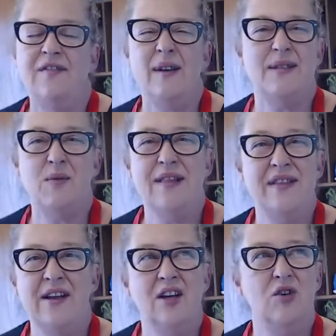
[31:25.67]
That was one
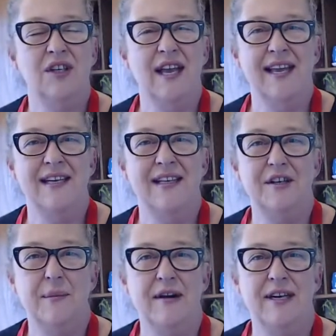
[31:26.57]
thing I couldn't handle
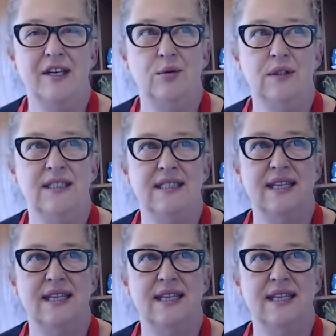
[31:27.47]
in America was